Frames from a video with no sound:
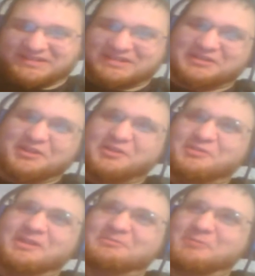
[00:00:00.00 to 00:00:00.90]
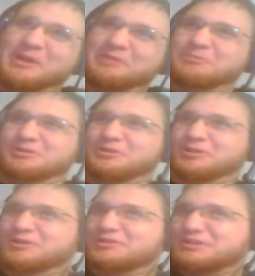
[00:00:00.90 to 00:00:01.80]
It can go in where we're
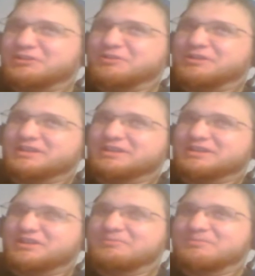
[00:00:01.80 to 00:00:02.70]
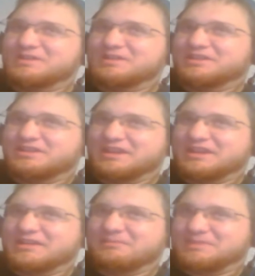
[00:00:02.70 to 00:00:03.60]
currently going in my
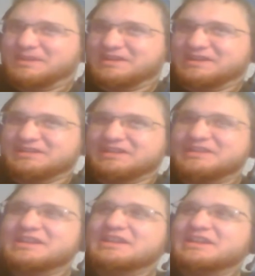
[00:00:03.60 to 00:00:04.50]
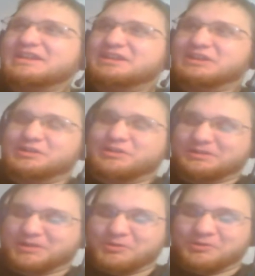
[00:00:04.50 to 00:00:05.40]
campaign. It can
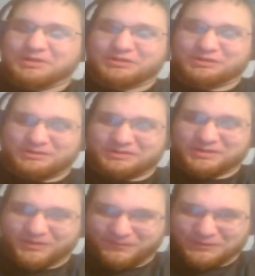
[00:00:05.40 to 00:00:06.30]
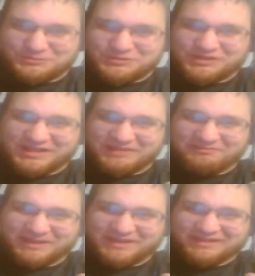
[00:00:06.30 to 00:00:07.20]
go into your future
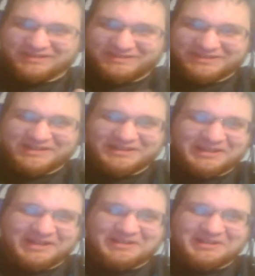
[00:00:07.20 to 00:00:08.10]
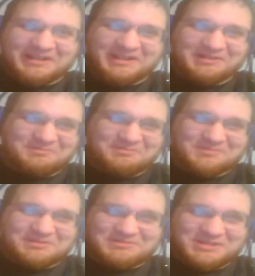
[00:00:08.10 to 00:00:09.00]
campaign. And then
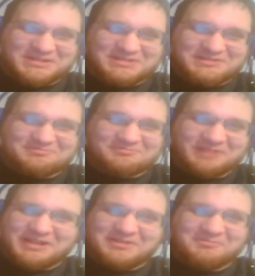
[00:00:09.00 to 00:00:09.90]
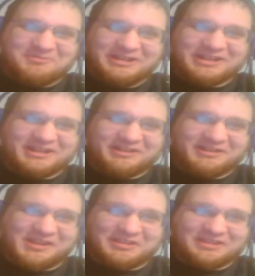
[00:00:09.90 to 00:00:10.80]
just random reading.
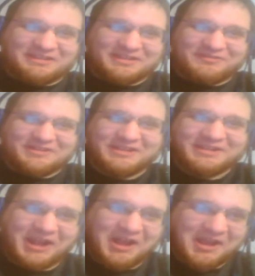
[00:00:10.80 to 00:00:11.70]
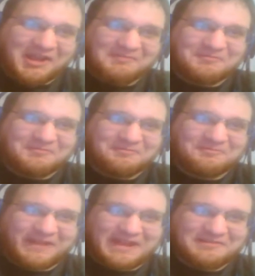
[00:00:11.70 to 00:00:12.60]
Like this evening, I've
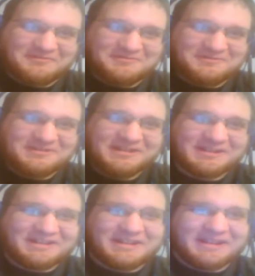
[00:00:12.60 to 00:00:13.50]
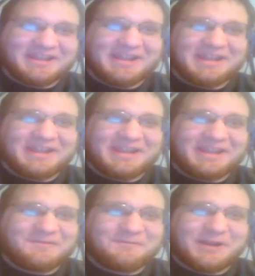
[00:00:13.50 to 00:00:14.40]
found
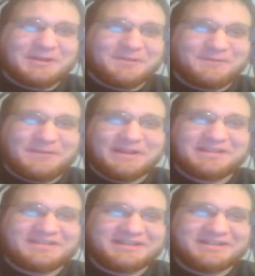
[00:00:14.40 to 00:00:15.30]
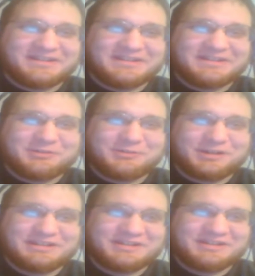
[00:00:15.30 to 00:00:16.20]
a Final Fantasy
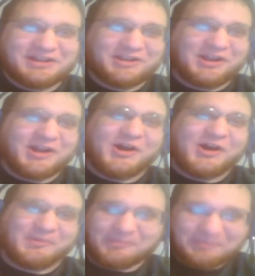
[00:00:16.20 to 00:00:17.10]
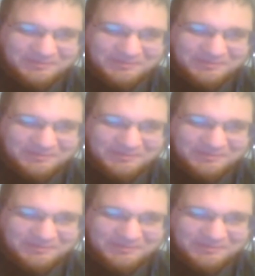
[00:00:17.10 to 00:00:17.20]
D20.com.